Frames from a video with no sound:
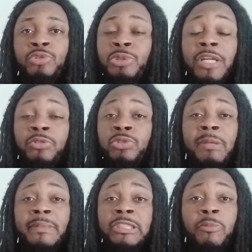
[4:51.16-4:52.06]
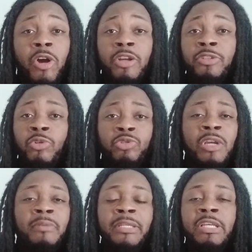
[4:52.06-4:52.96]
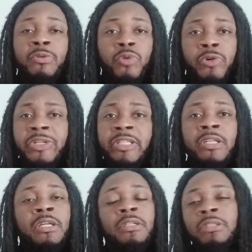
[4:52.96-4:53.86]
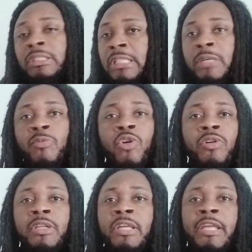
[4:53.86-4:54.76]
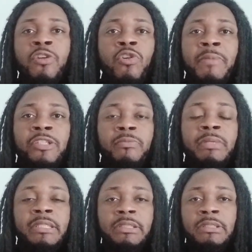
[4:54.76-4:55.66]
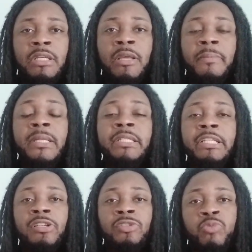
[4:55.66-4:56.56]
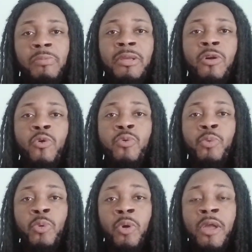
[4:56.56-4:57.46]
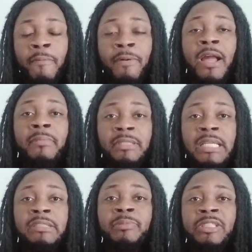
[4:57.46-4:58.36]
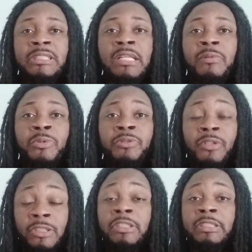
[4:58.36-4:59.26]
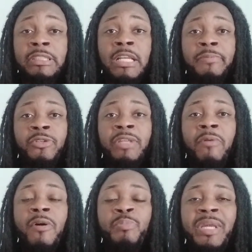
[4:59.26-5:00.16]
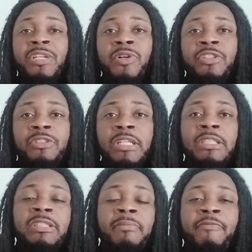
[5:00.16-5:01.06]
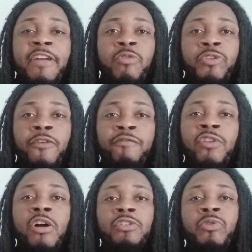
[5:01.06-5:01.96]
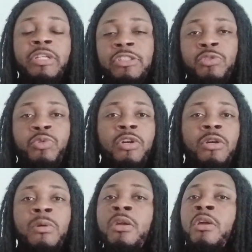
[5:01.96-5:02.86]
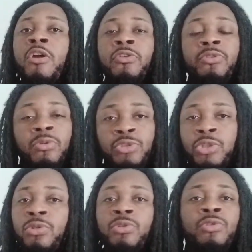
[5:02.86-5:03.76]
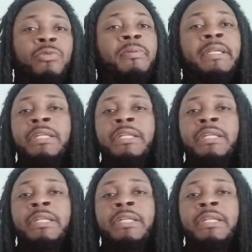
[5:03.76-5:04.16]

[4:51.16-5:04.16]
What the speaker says: Try to do something smart. Don't try to be heroic. Just keep going and go about your business. Because there's women who prime object to be set up, to set up you. That's what men don't understand, the simple fact when you flawed on Instagram, YouTube,